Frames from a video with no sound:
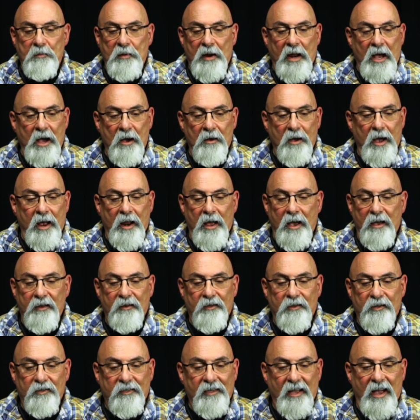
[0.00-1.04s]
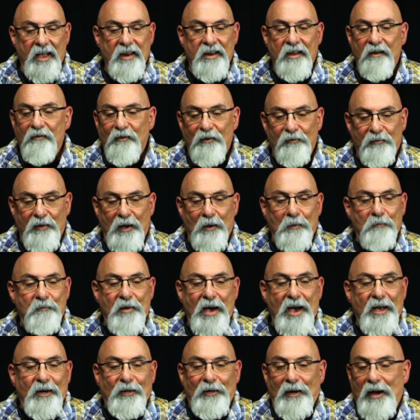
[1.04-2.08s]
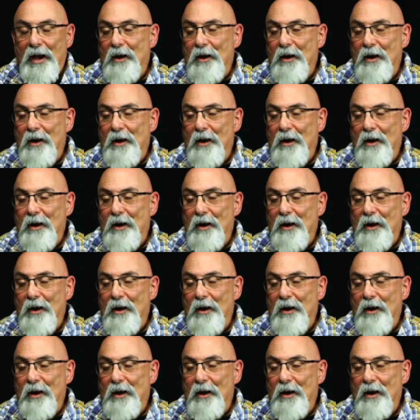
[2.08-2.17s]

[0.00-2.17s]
and I never felt better.